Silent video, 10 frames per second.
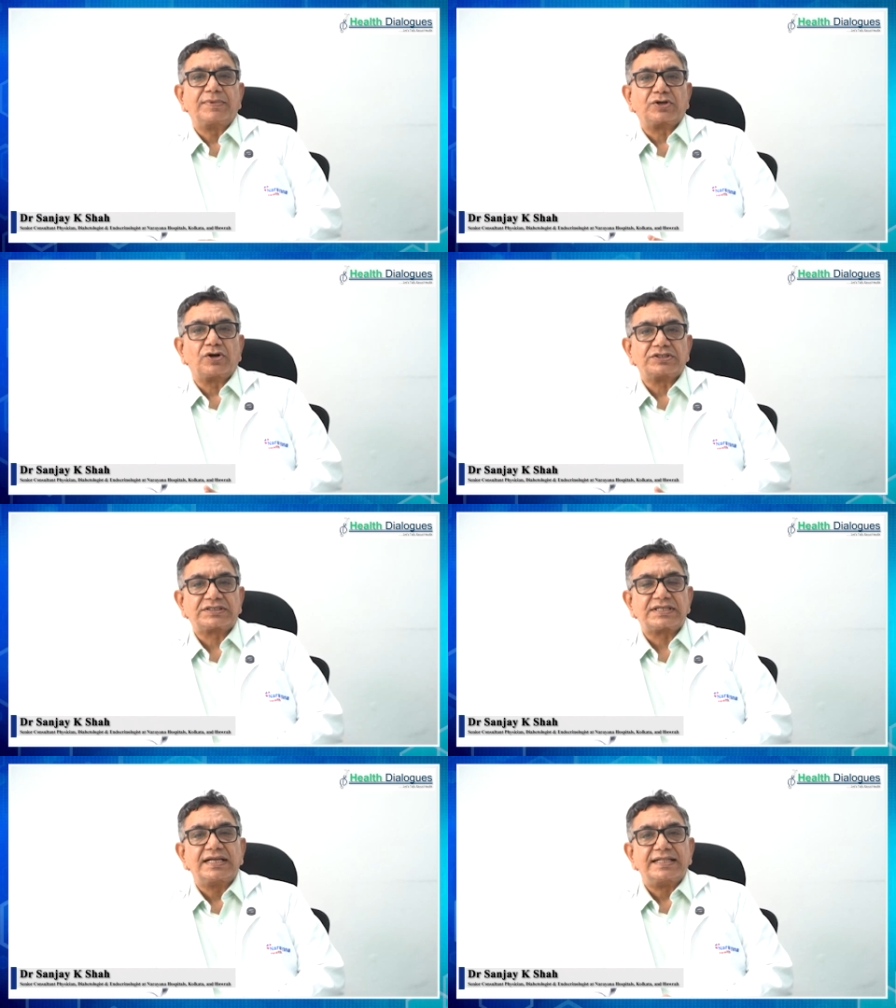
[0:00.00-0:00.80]

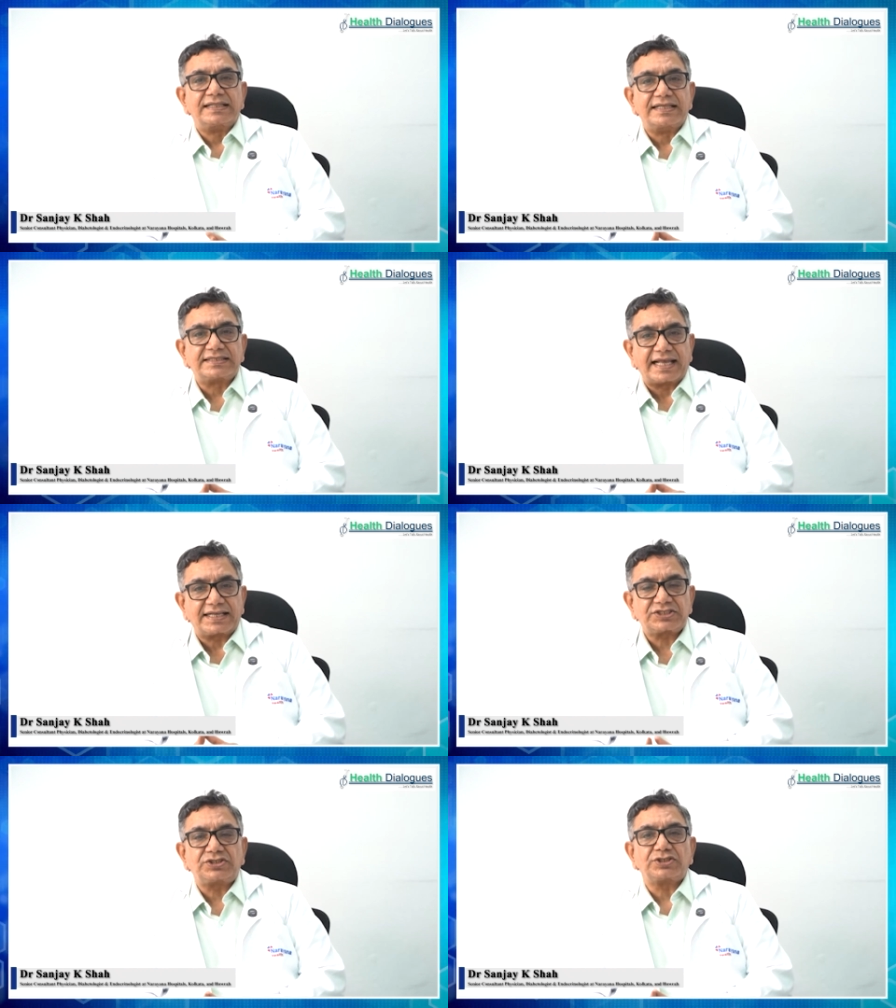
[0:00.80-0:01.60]
because this
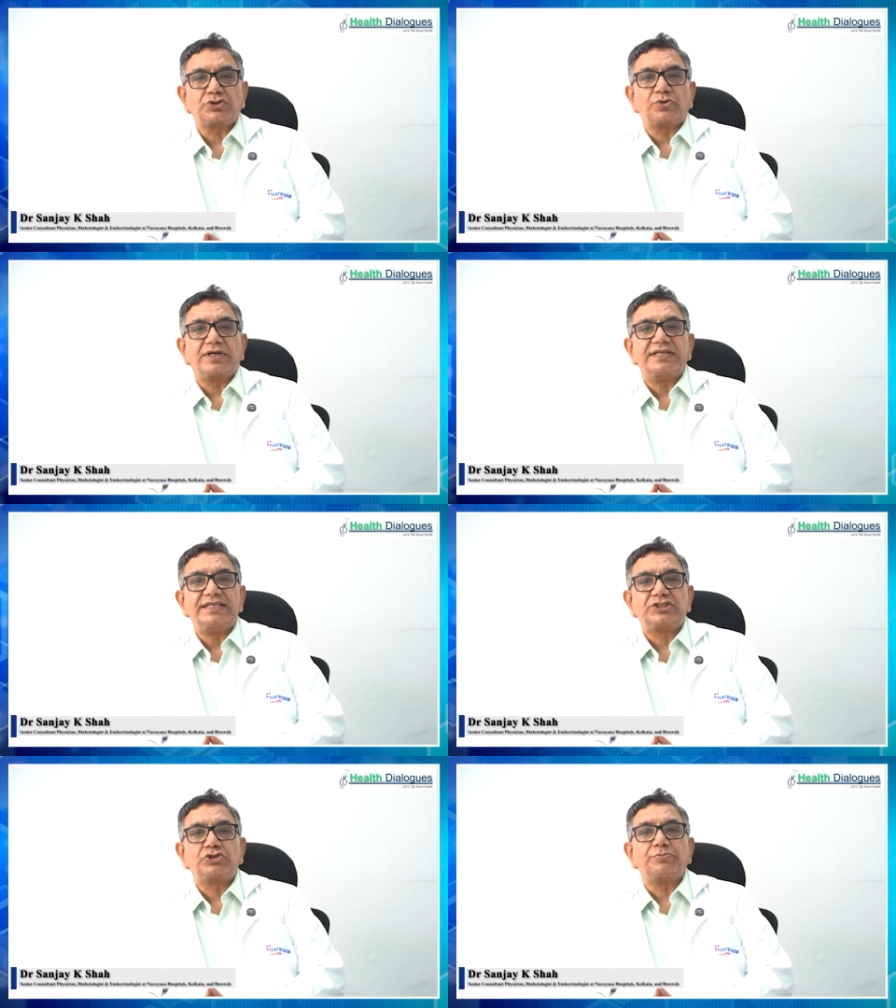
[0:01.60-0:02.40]
extra sugar
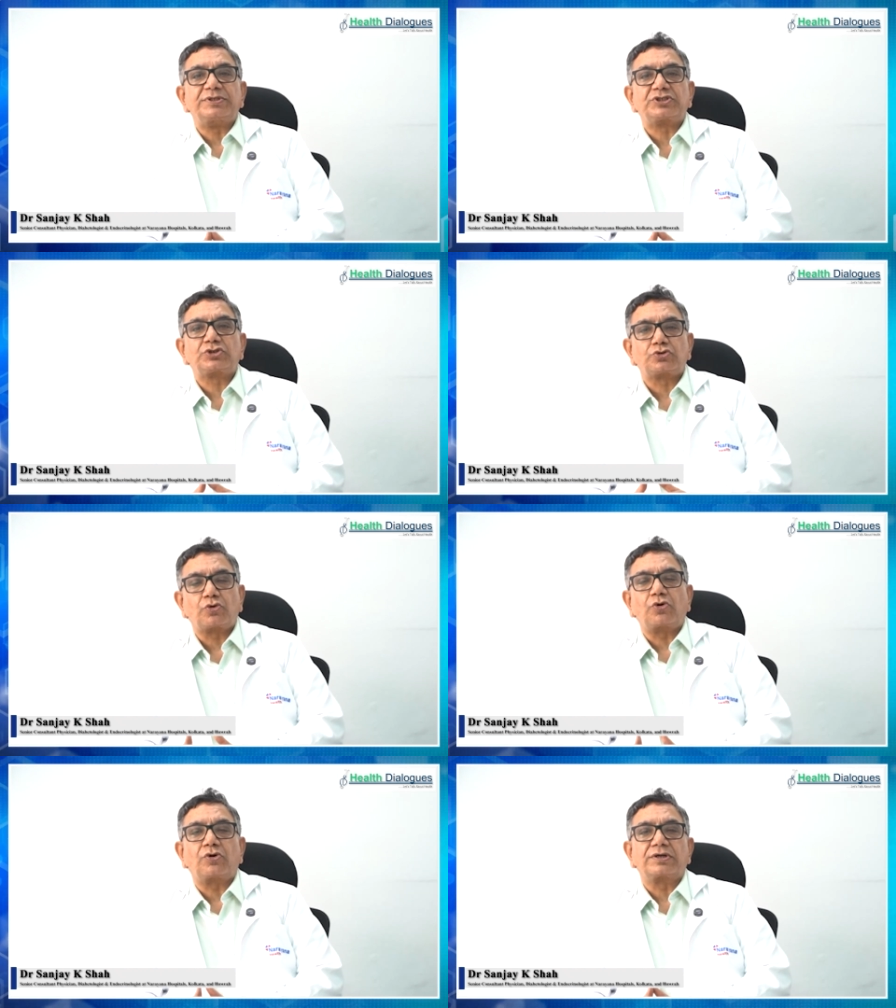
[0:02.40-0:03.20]
needs to be
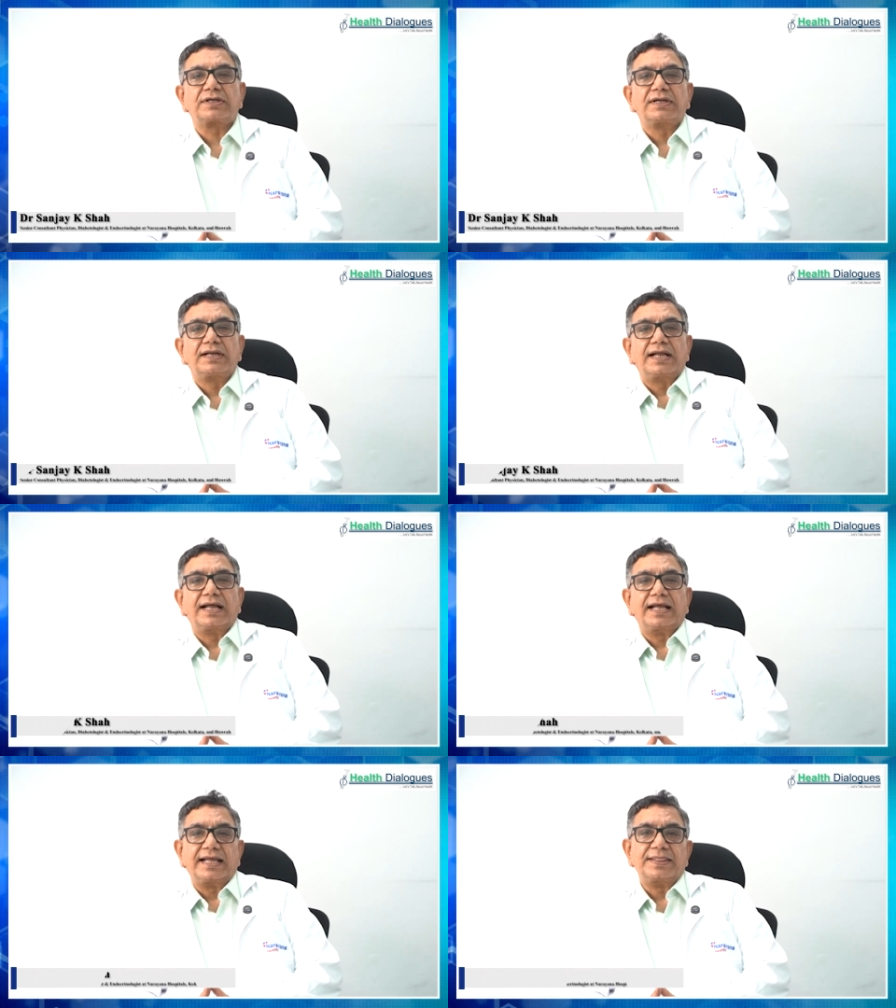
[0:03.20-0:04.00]
stored
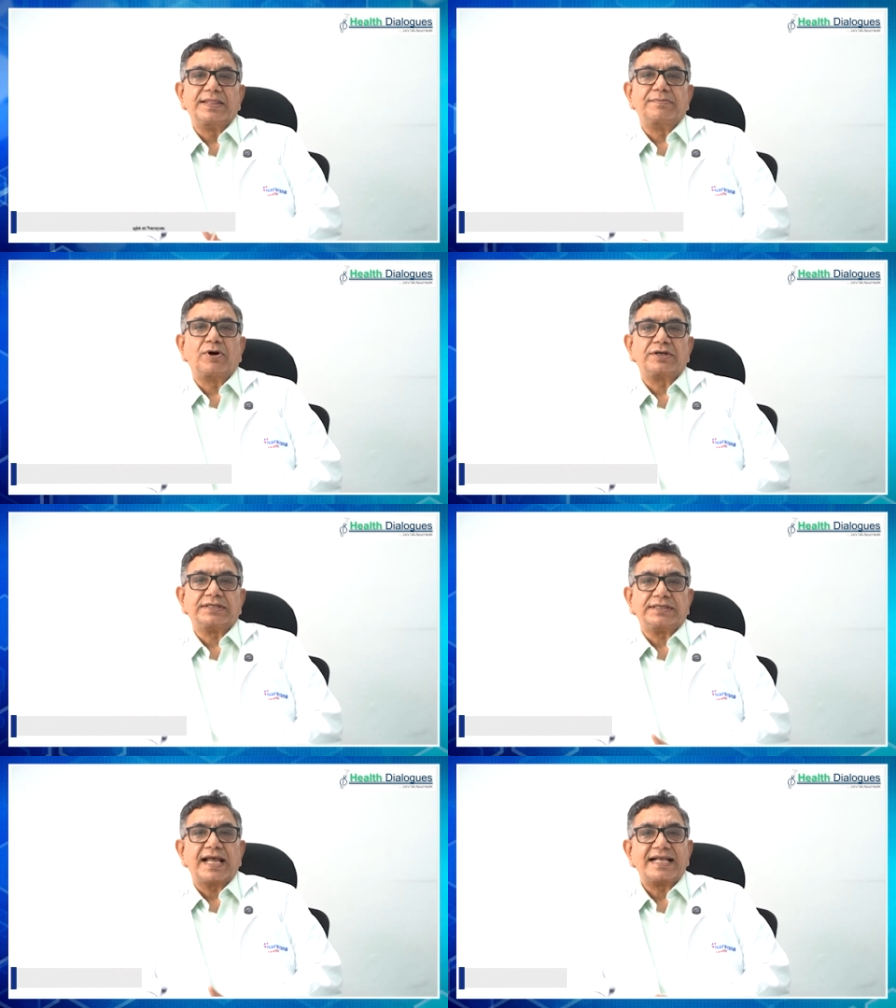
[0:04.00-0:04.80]
in the
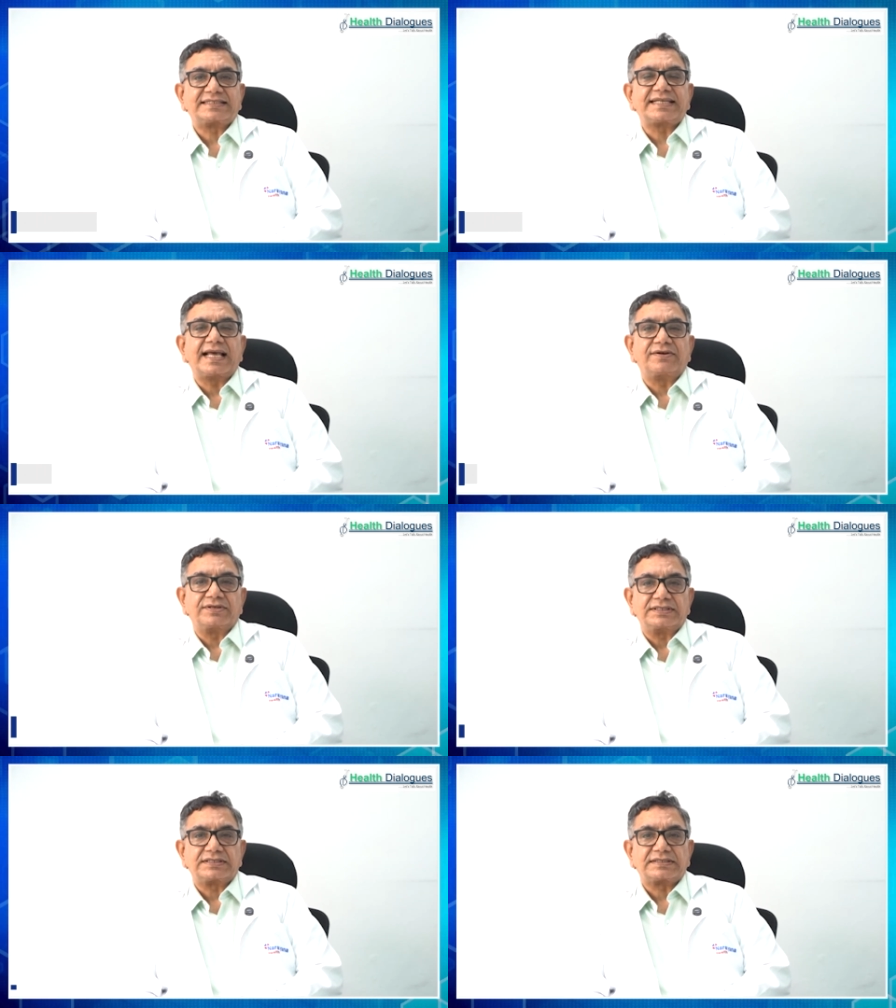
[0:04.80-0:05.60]
body as
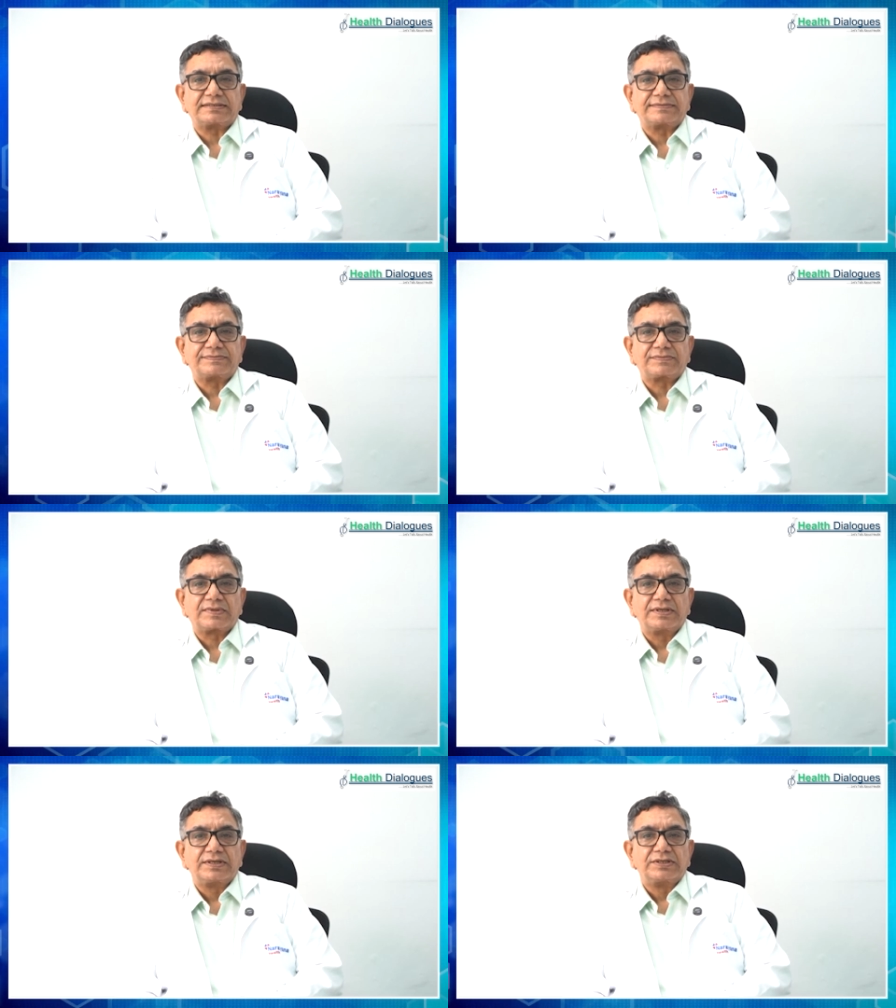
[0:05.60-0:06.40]
calories.
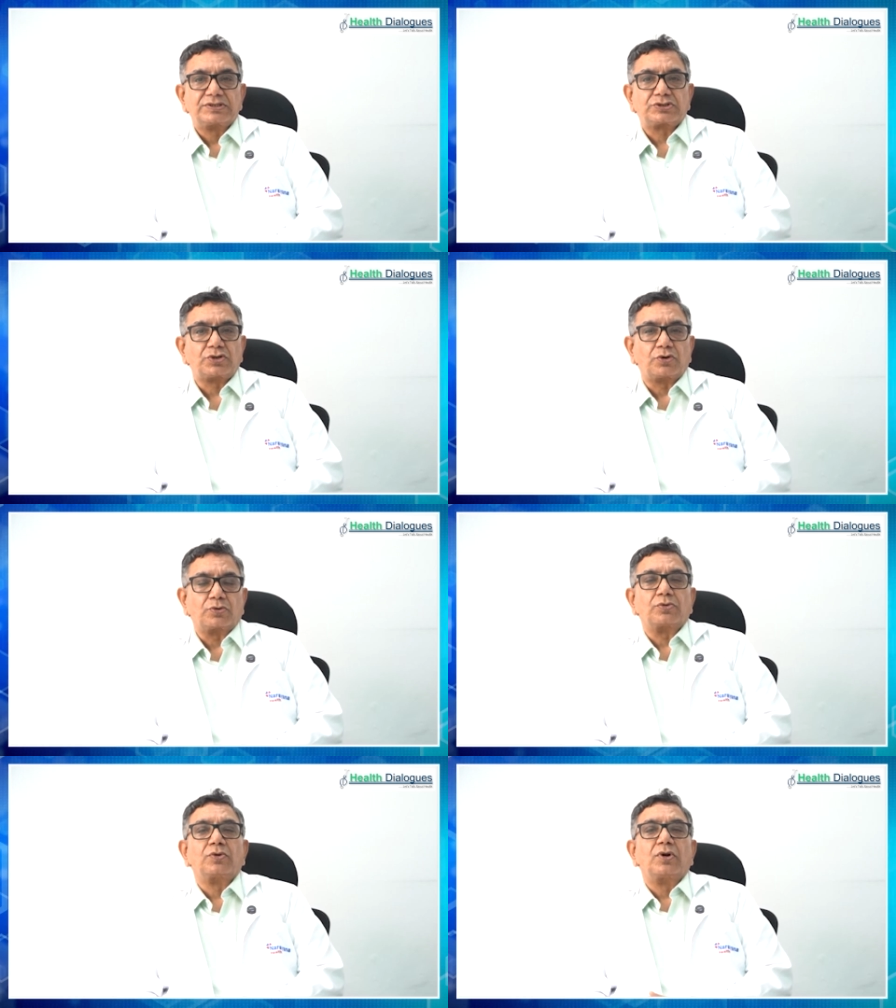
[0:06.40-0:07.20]

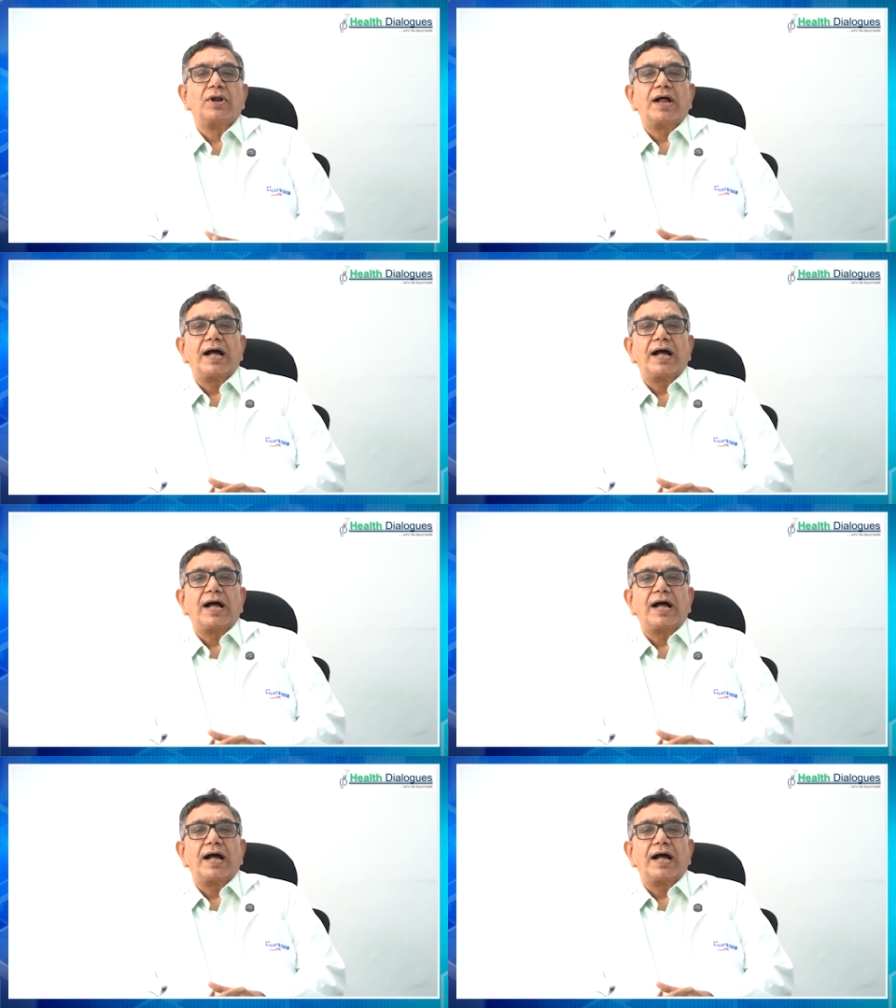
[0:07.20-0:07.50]
So,